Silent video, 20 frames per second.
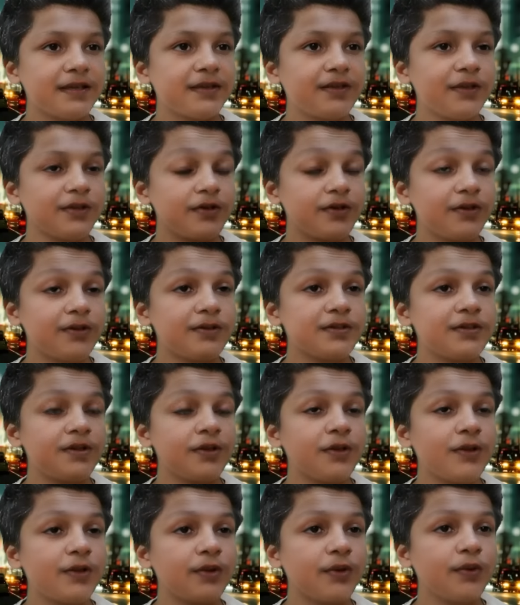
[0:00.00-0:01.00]
Those
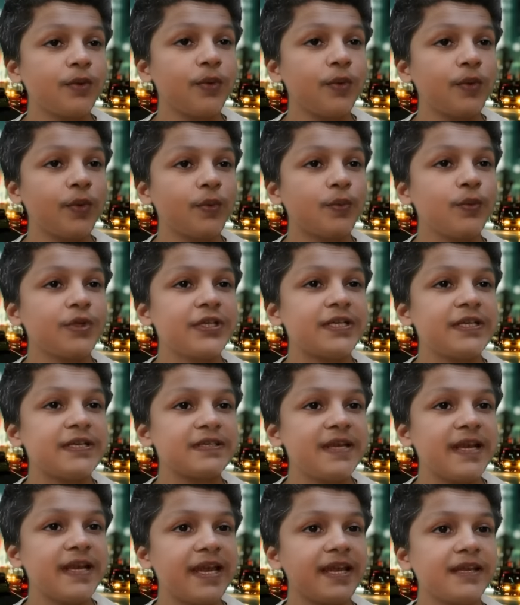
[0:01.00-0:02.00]
who would
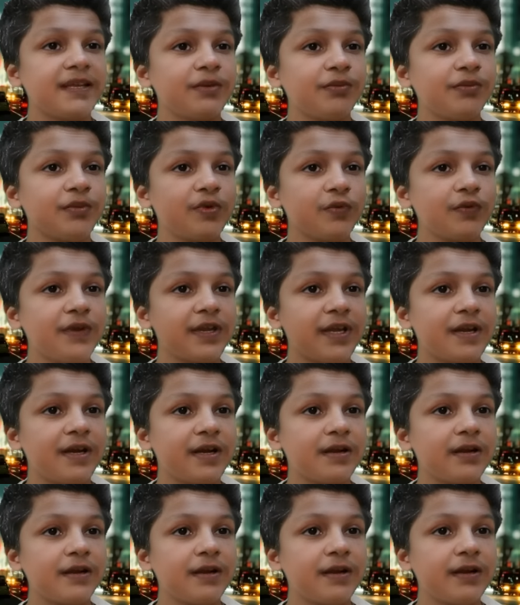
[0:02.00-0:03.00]
dislike the movie
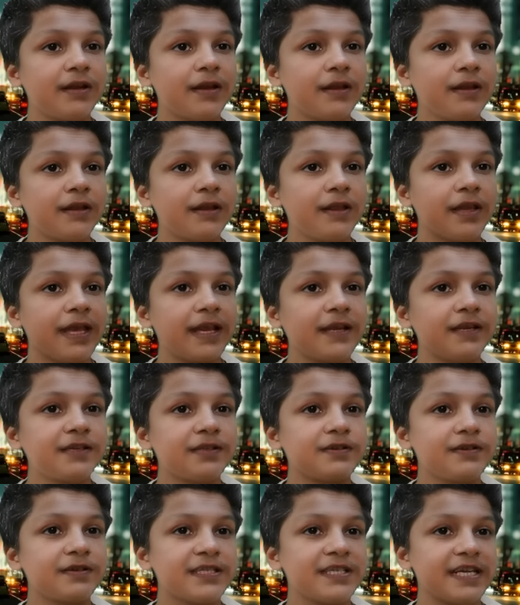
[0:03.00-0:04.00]
are unlikely
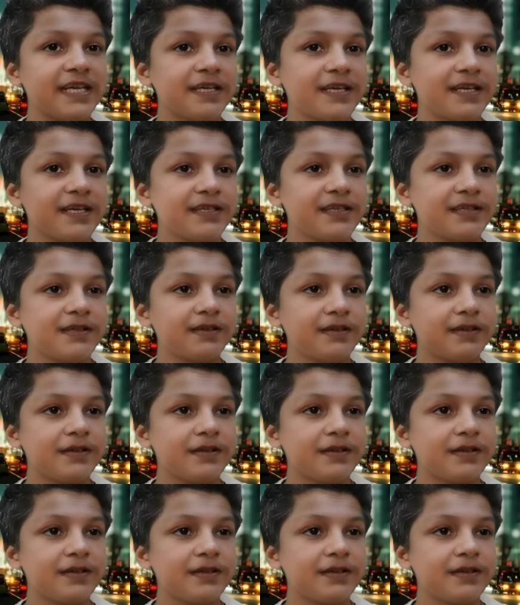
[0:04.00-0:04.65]
to attend it.